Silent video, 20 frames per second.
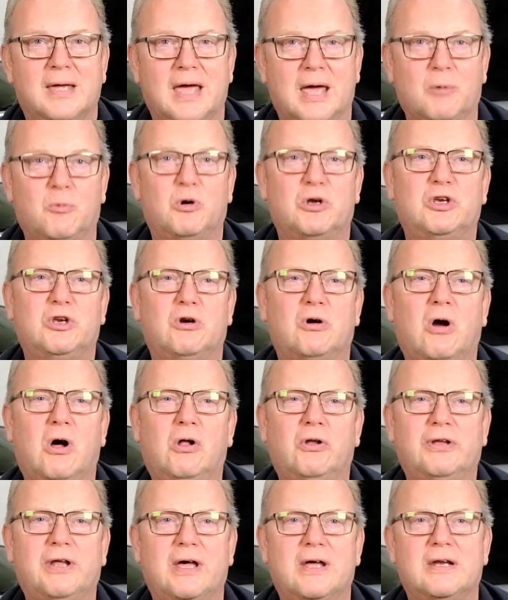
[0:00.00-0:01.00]
And when you're
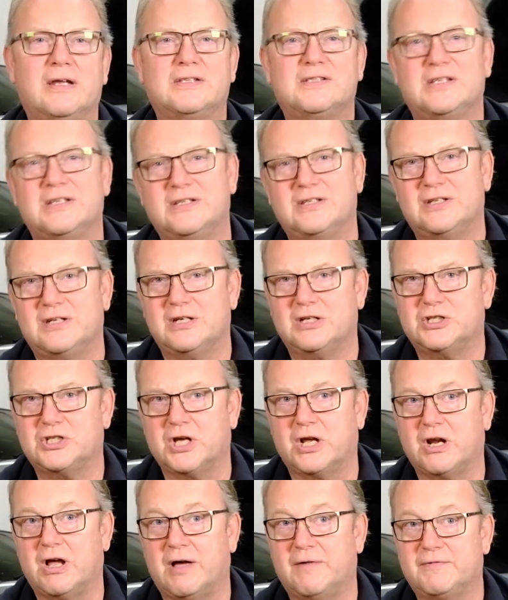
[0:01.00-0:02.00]
all done, it's easy to
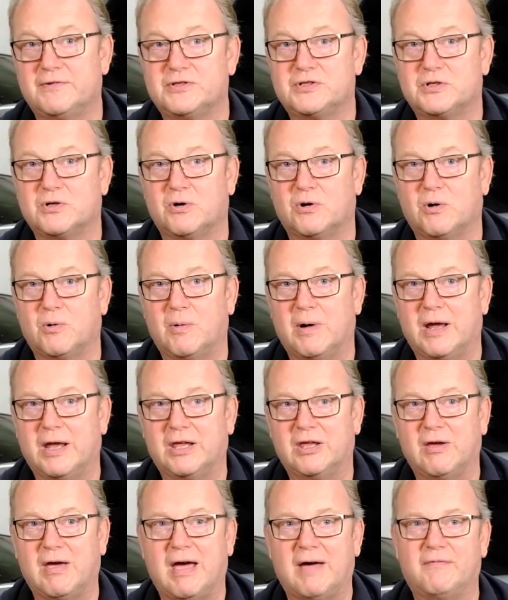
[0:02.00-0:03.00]
shut off and store away.
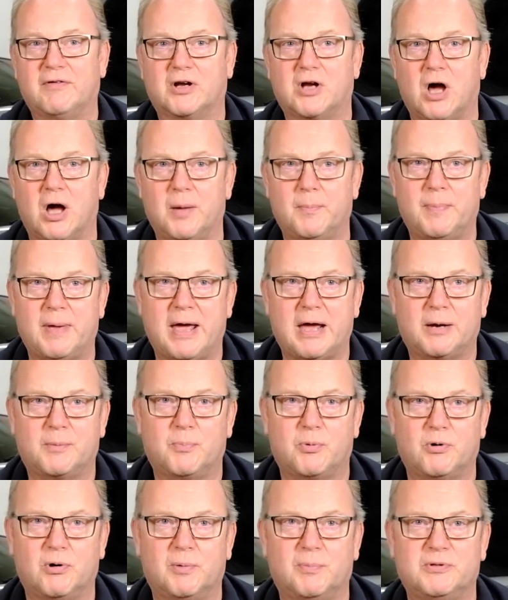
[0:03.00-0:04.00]
You have a compact
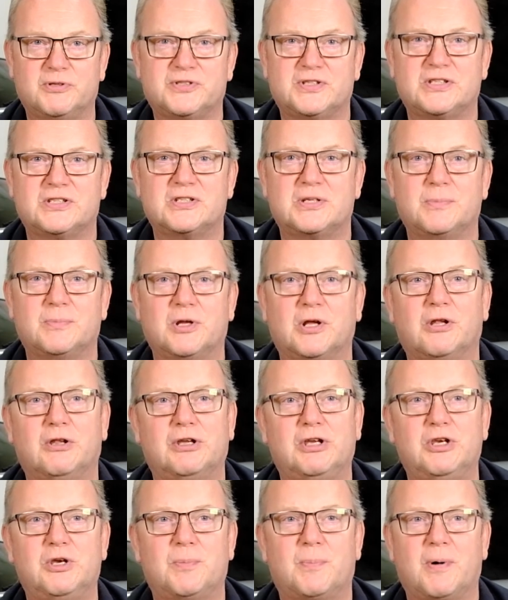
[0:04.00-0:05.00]
portable system to
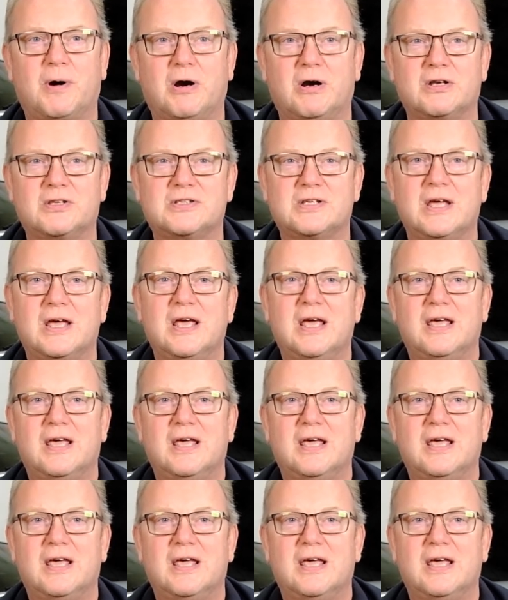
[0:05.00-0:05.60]
clean your parts.